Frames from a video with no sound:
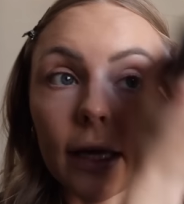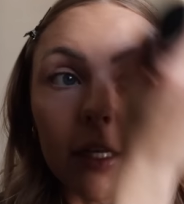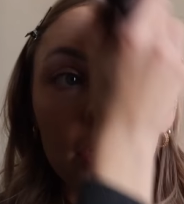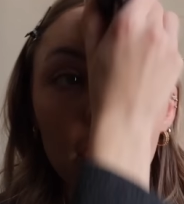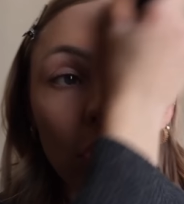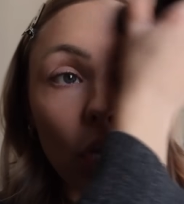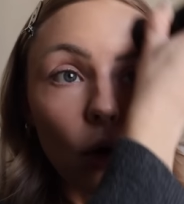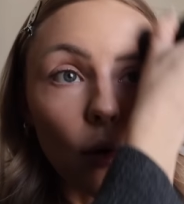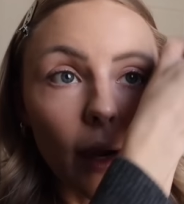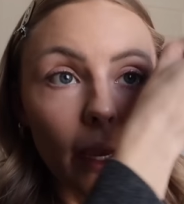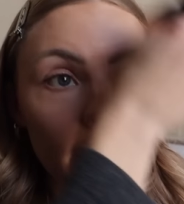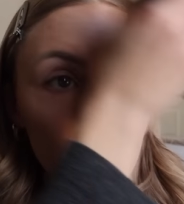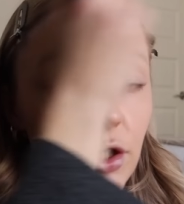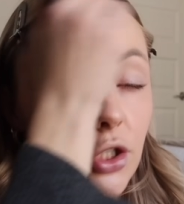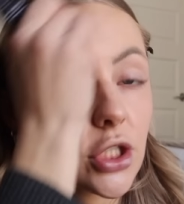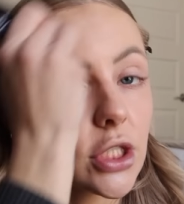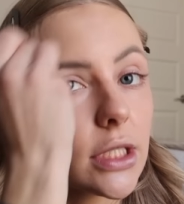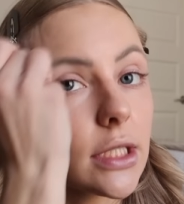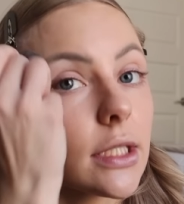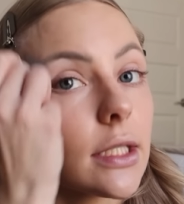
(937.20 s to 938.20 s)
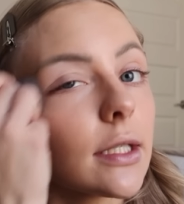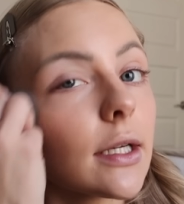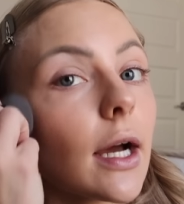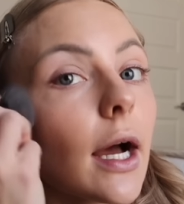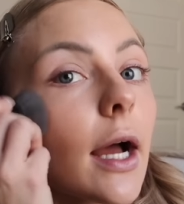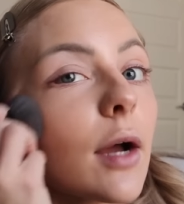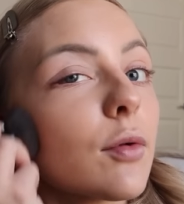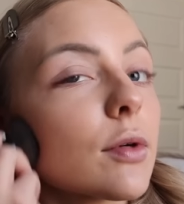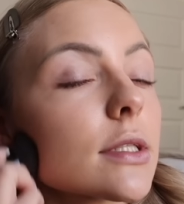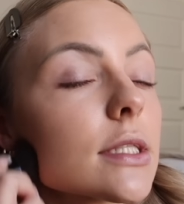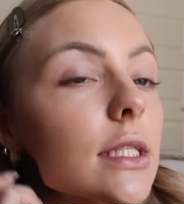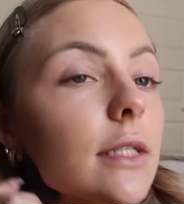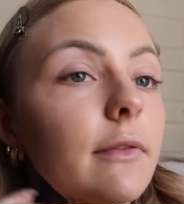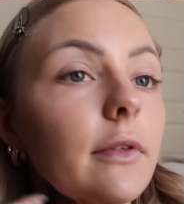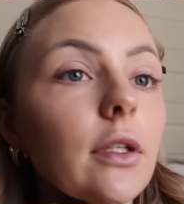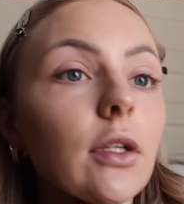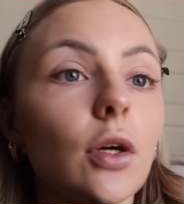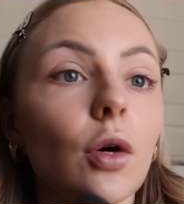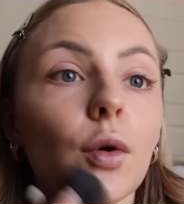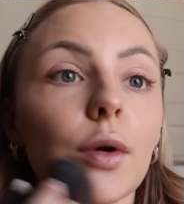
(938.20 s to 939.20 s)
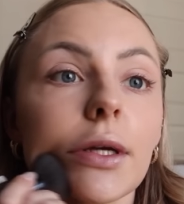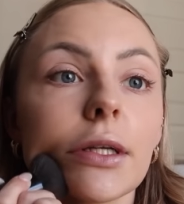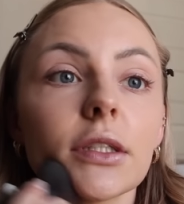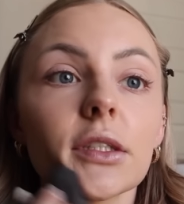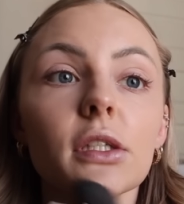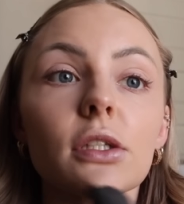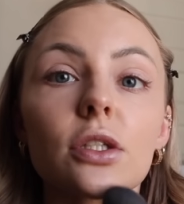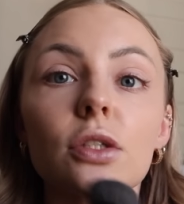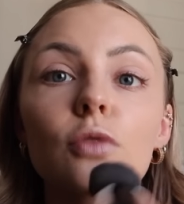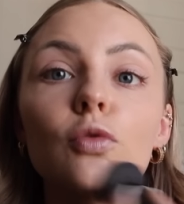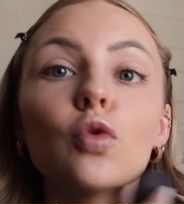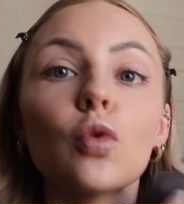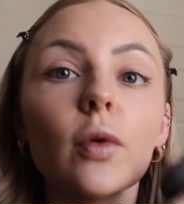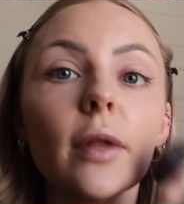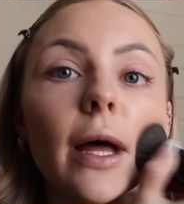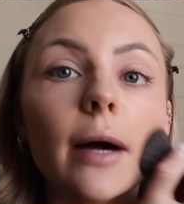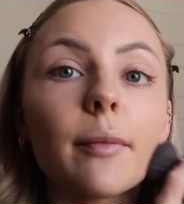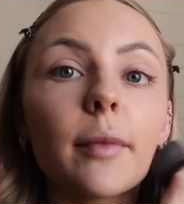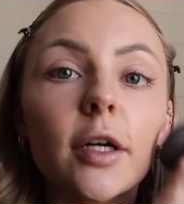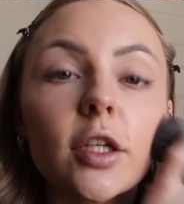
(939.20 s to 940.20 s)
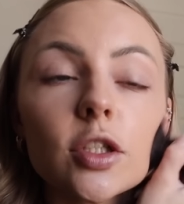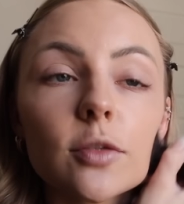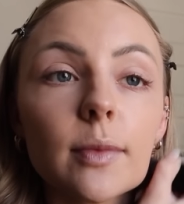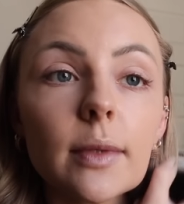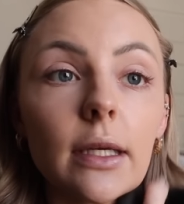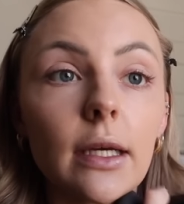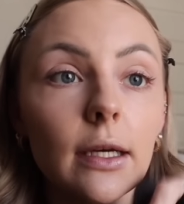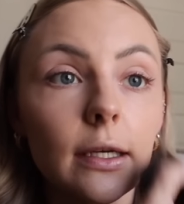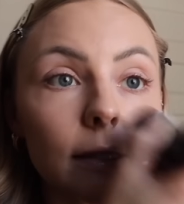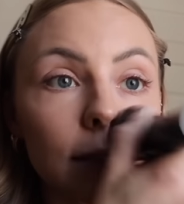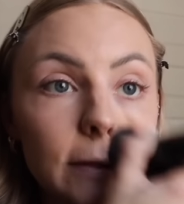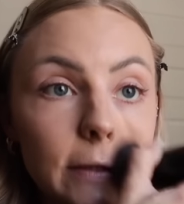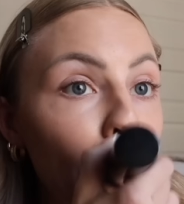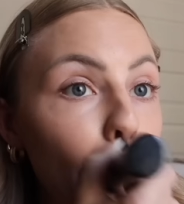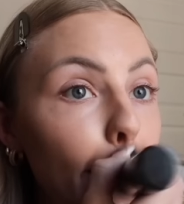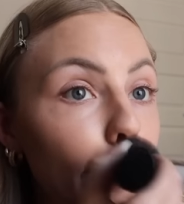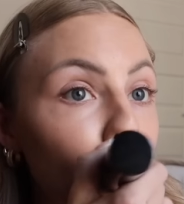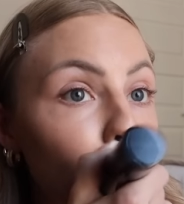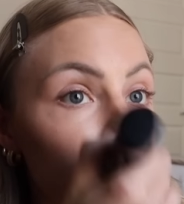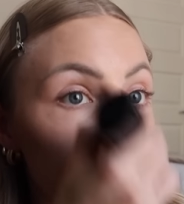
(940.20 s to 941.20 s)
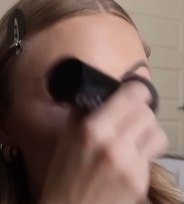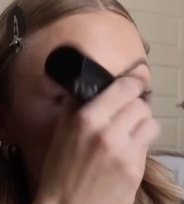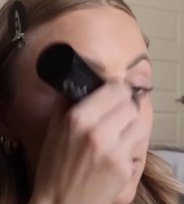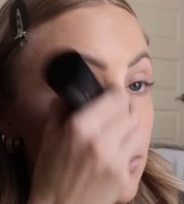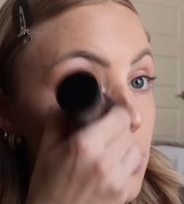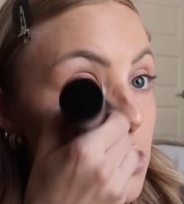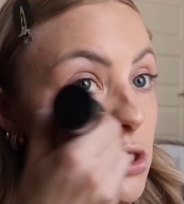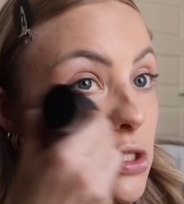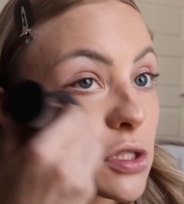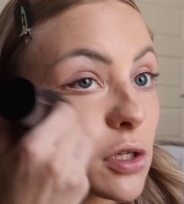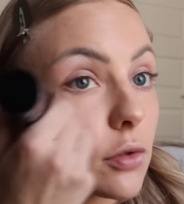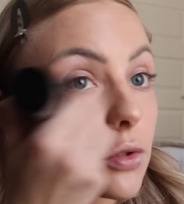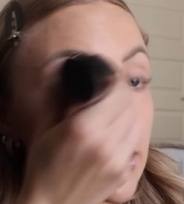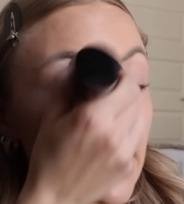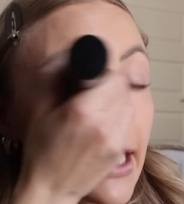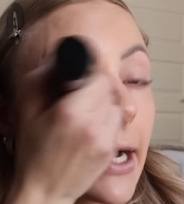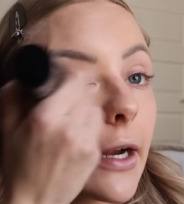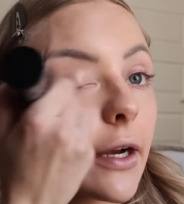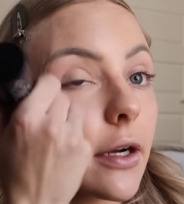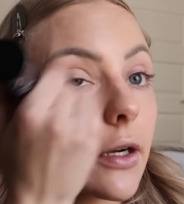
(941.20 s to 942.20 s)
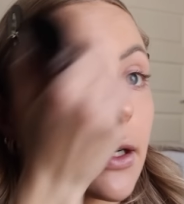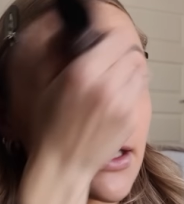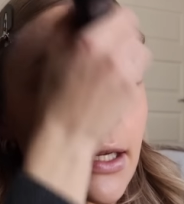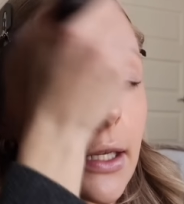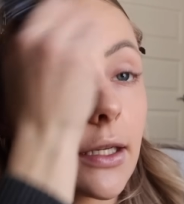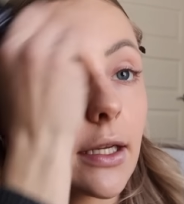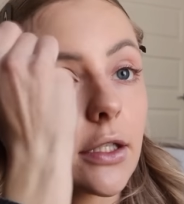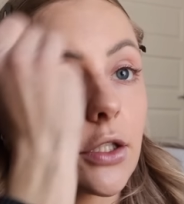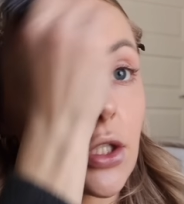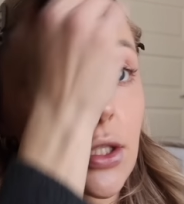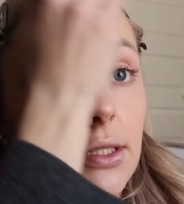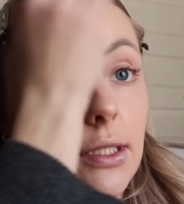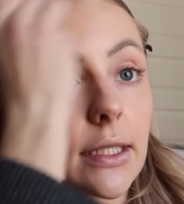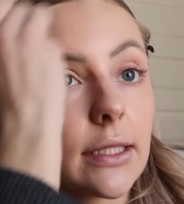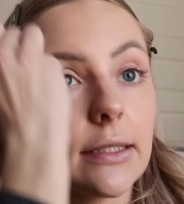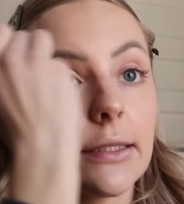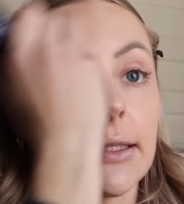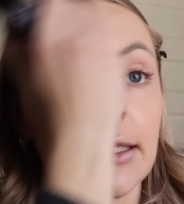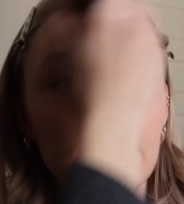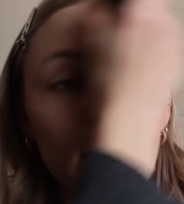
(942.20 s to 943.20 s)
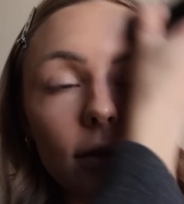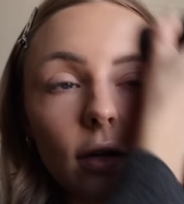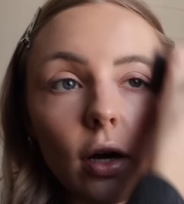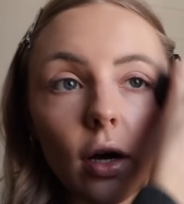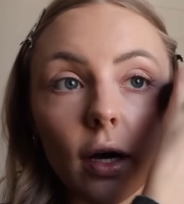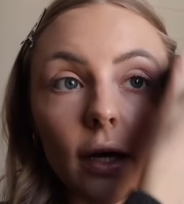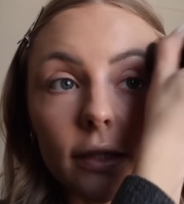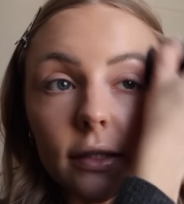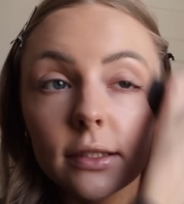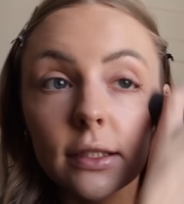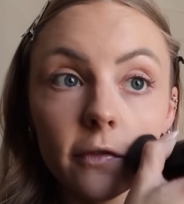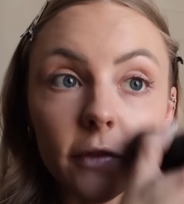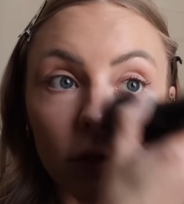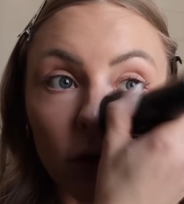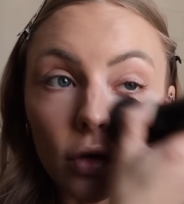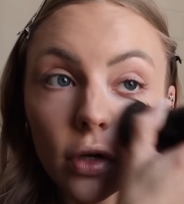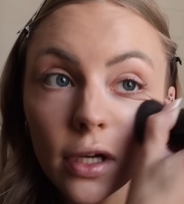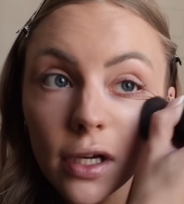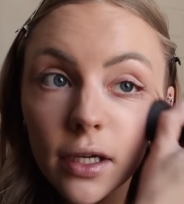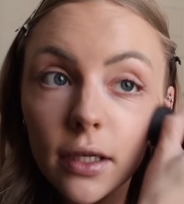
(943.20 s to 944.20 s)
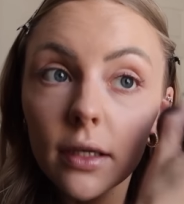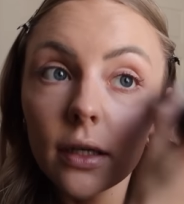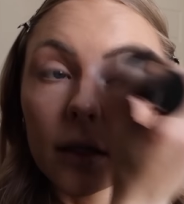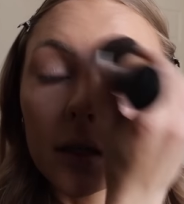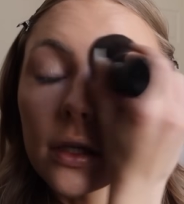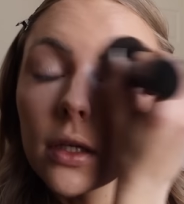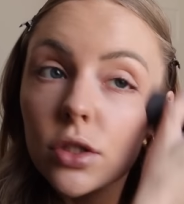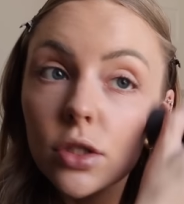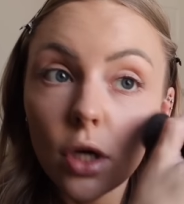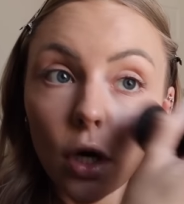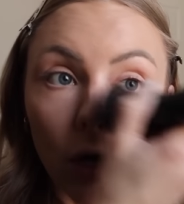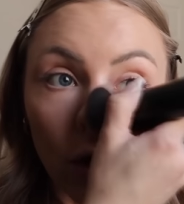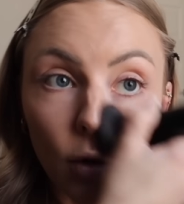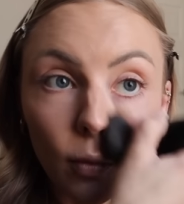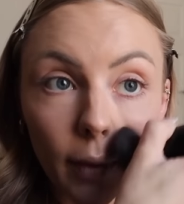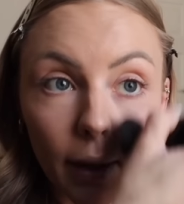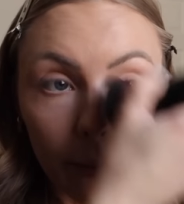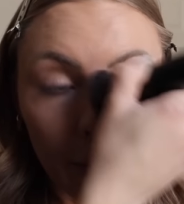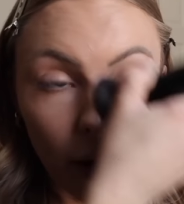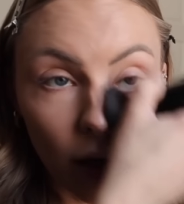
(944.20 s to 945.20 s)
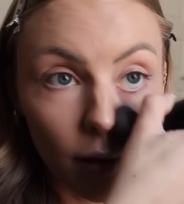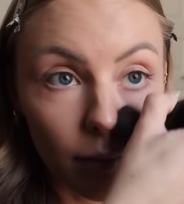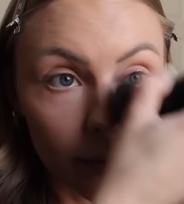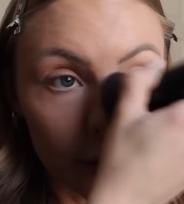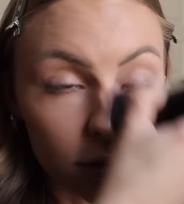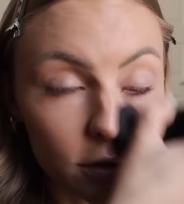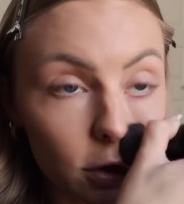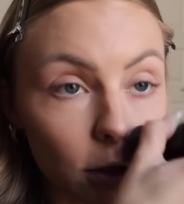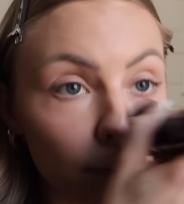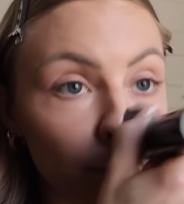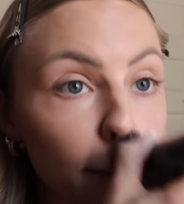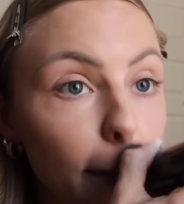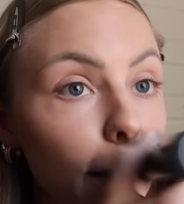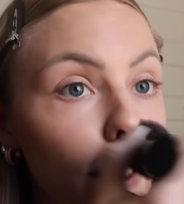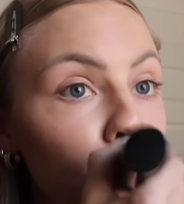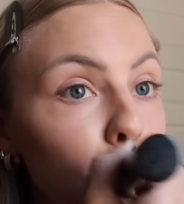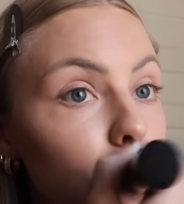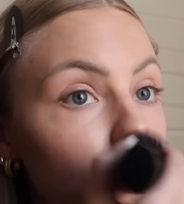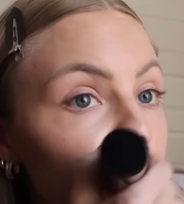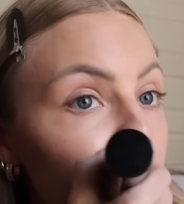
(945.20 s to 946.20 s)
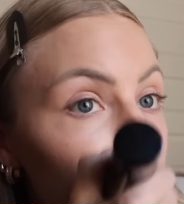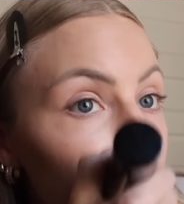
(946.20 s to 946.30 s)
had no energy. I wasn't even going to school that much because I honestly was so tired and I just like did not feel good. So my mom took me to